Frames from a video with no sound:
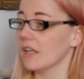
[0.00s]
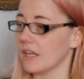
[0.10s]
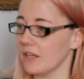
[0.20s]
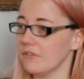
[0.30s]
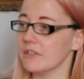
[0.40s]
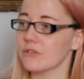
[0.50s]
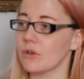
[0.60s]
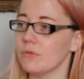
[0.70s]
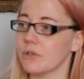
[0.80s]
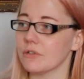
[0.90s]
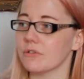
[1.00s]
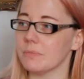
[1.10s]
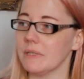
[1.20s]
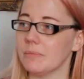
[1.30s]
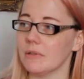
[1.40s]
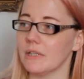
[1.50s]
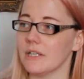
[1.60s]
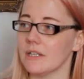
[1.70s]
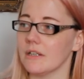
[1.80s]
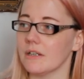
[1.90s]
Gatherings over 100 people
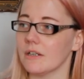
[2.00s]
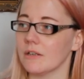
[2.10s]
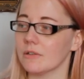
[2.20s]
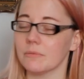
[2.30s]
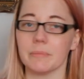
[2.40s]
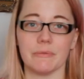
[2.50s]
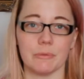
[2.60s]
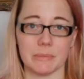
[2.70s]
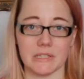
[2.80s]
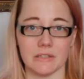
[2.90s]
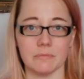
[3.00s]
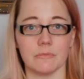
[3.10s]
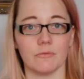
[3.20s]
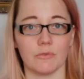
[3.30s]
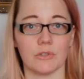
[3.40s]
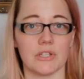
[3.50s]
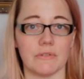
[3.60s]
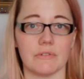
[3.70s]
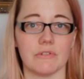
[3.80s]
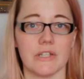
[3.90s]
are going to be forbidden for
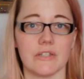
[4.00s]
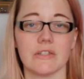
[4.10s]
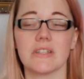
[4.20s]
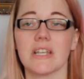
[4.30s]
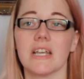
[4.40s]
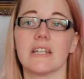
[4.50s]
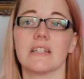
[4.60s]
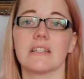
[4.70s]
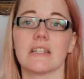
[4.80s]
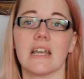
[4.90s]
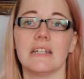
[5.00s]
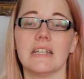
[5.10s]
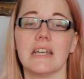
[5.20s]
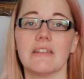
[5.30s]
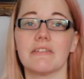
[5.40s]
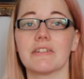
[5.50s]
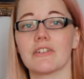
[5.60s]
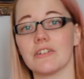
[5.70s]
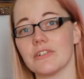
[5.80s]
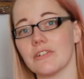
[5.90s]
safety reasons, and any gatherings
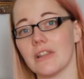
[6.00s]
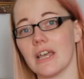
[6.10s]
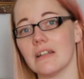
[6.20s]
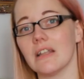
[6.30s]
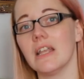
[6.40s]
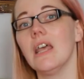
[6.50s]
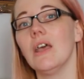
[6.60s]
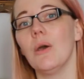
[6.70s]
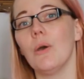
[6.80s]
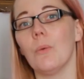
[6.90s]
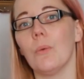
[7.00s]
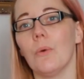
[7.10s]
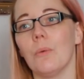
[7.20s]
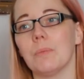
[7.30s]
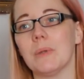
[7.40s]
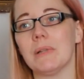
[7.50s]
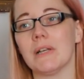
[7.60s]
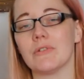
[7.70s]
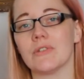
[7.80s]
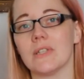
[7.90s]
under that, people
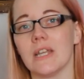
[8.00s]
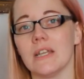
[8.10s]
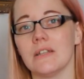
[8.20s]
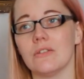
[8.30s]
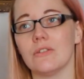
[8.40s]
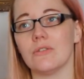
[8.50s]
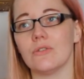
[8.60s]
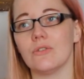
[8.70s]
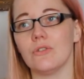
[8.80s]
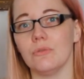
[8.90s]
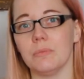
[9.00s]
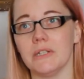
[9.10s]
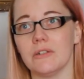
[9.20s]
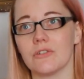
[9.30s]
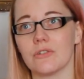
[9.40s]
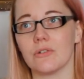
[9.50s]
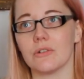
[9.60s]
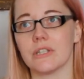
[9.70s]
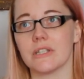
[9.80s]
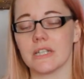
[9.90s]
have to stay 2 meters
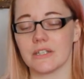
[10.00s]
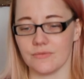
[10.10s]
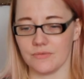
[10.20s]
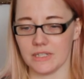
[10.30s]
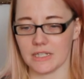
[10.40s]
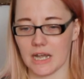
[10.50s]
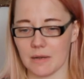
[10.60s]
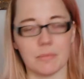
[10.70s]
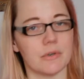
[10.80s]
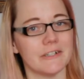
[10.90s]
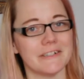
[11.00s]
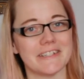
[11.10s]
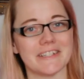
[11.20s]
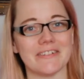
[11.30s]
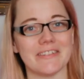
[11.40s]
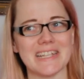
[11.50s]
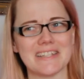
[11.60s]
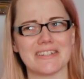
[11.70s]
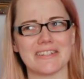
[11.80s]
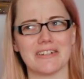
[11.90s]
or 6 feet apart, so
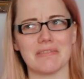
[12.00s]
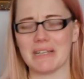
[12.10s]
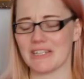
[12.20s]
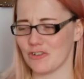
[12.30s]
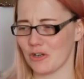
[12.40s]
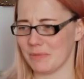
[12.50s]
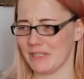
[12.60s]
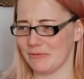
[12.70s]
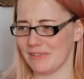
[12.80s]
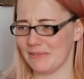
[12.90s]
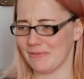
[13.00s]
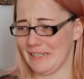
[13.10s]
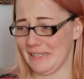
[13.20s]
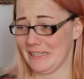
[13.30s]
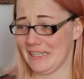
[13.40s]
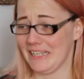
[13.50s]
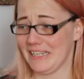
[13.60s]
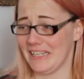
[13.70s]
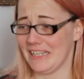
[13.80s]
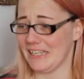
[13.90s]
that's gonna make shopping really, really
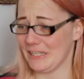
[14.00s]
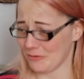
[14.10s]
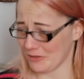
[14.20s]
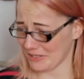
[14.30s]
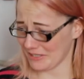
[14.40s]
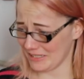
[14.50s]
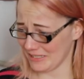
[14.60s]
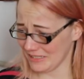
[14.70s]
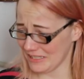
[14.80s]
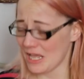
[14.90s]
interesting.